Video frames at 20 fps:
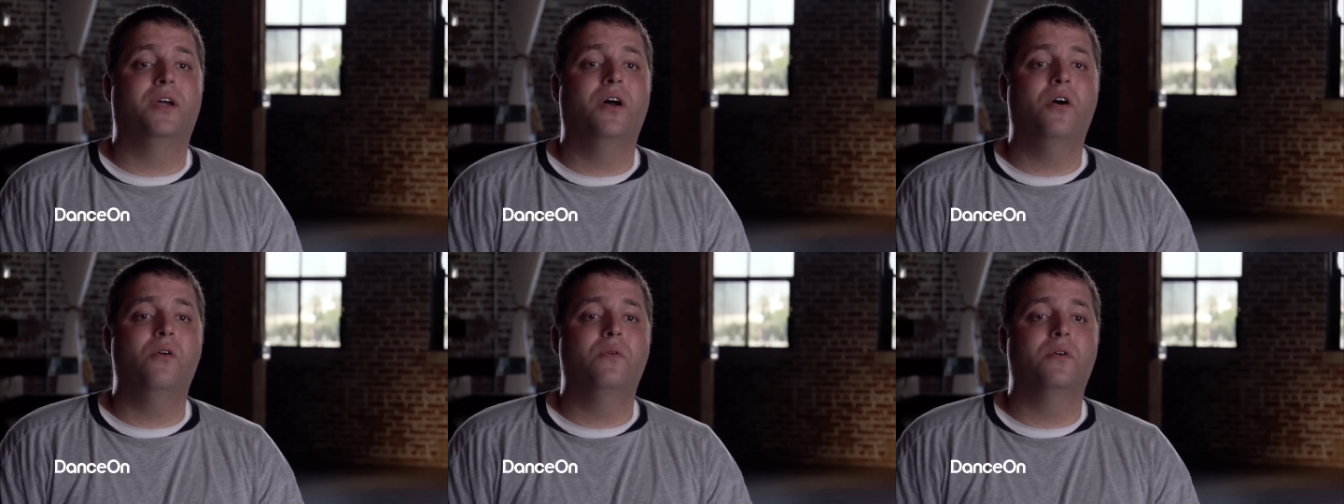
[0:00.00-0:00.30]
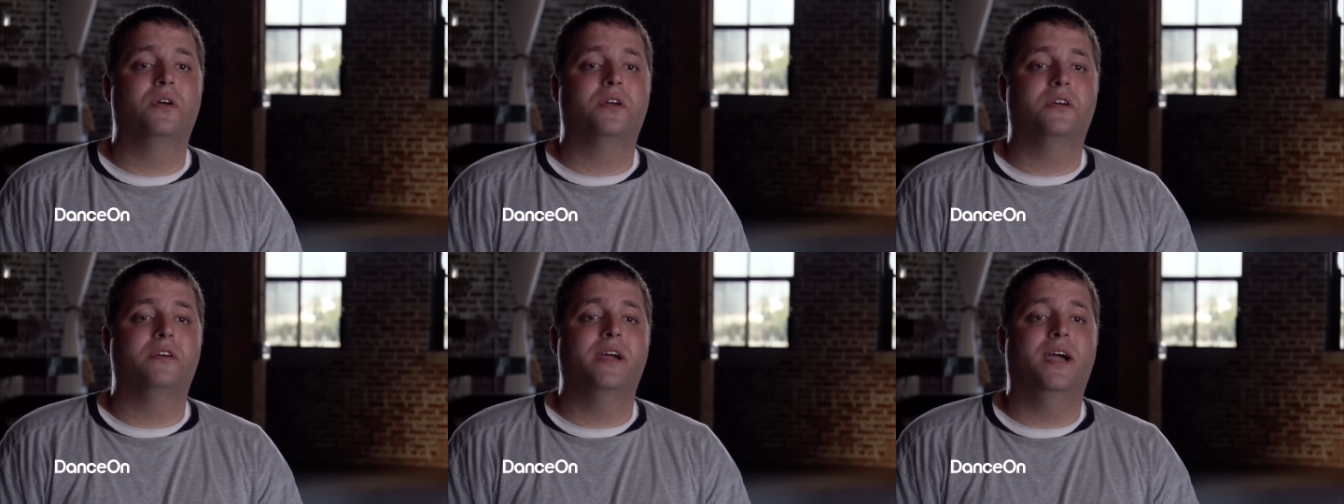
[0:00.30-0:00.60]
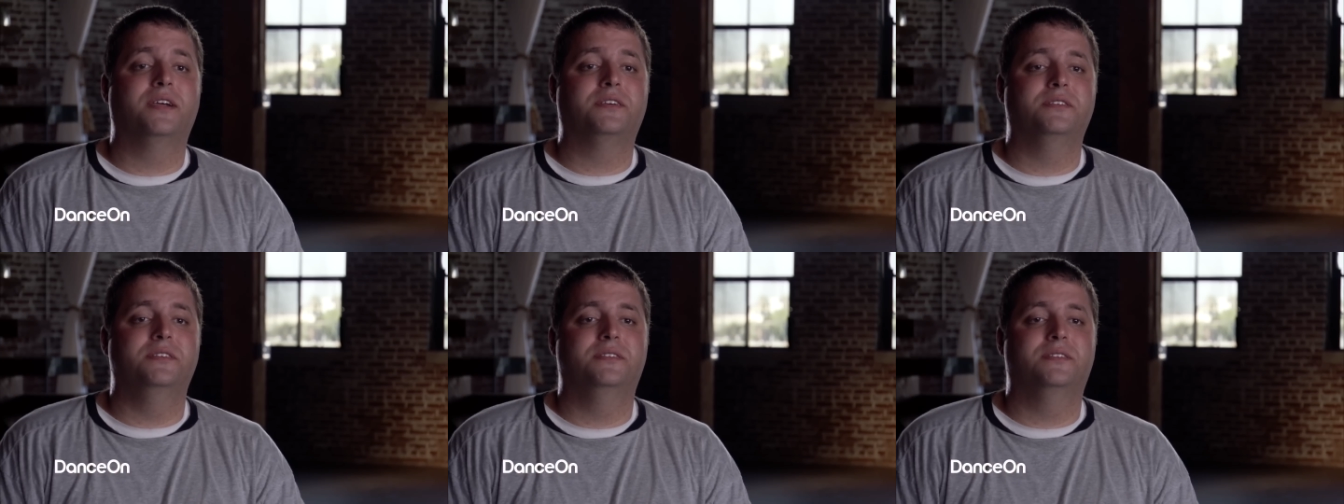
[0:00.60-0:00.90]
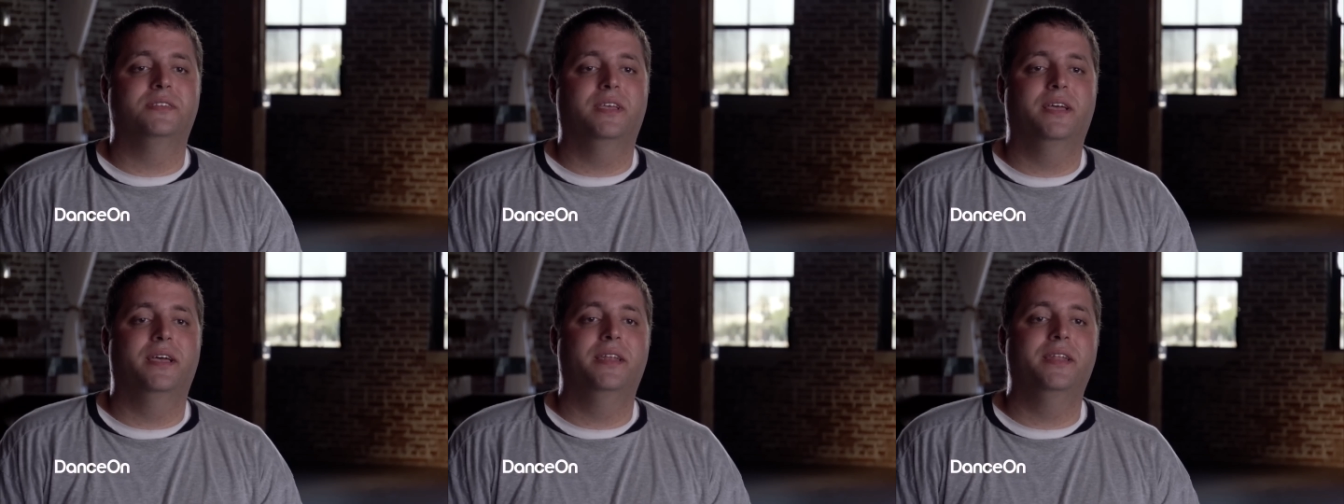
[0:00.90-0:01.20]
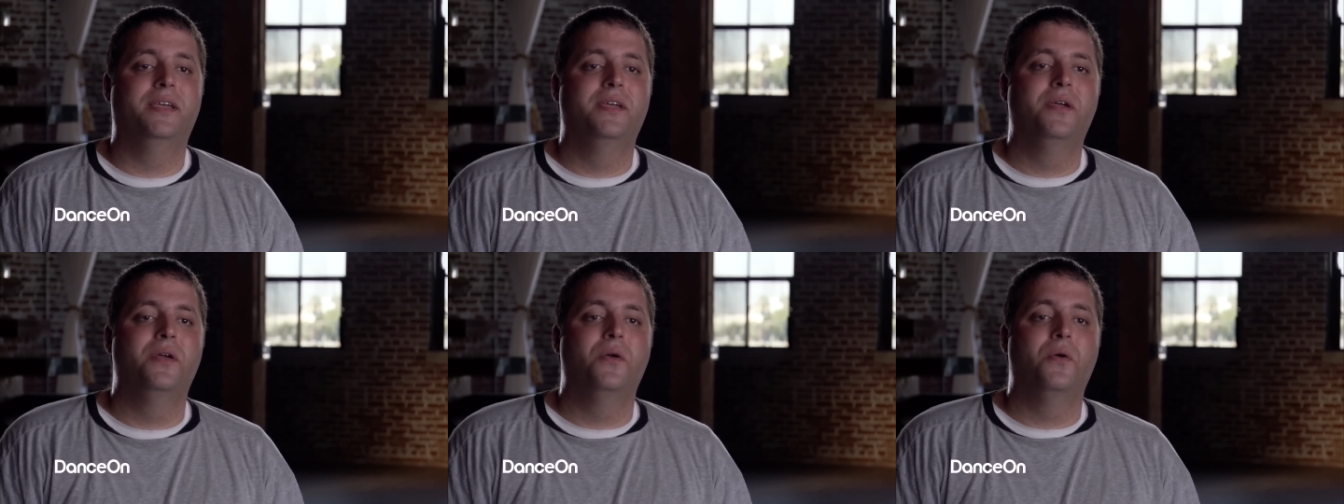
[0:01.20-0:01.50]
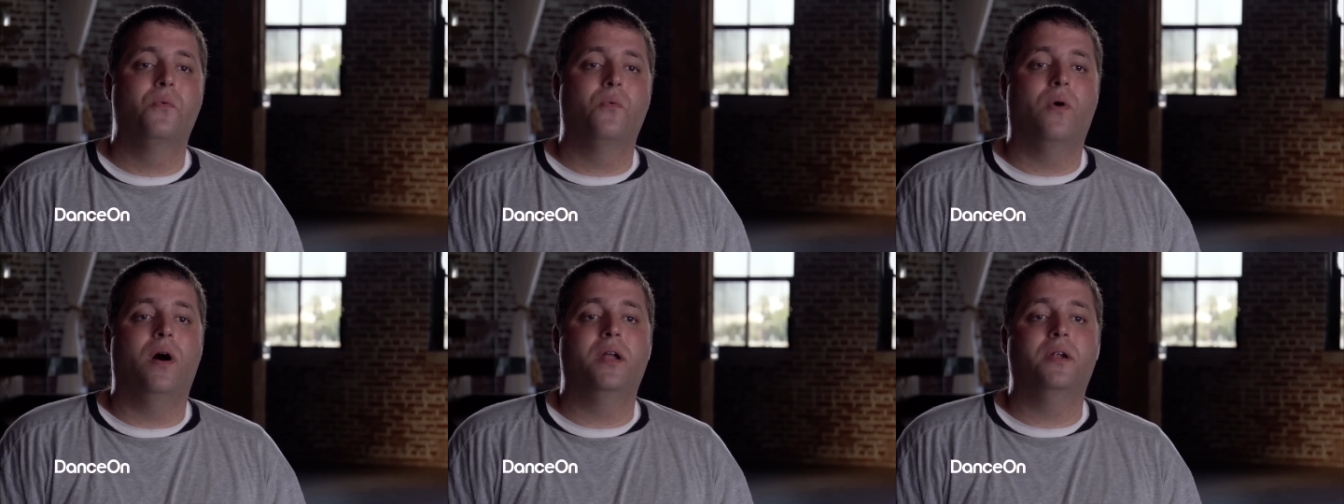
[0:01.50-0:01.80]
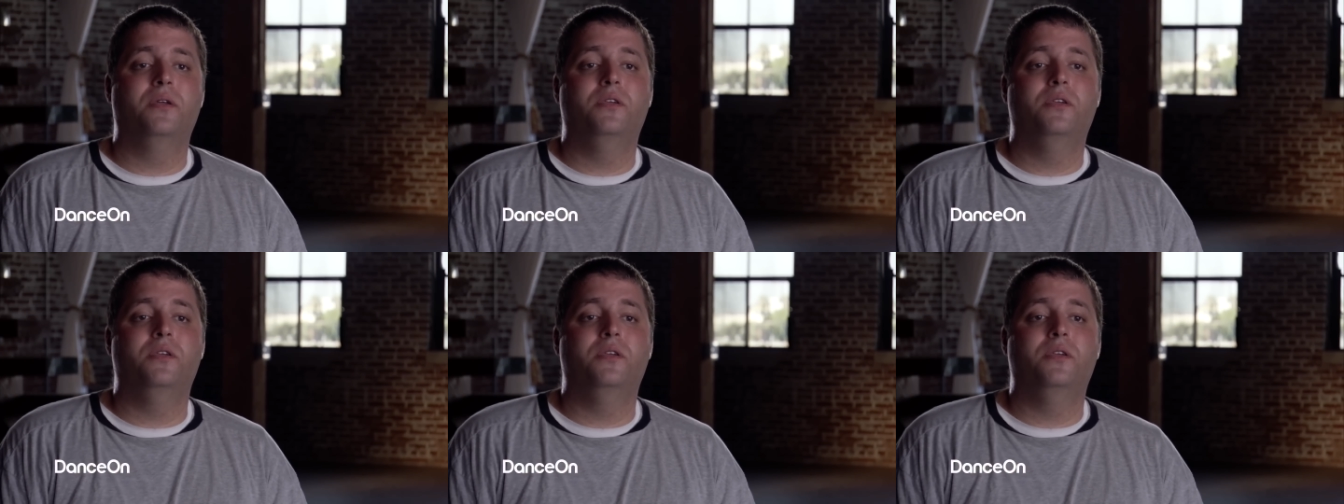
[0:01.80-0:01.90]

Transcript: coworker actually said, why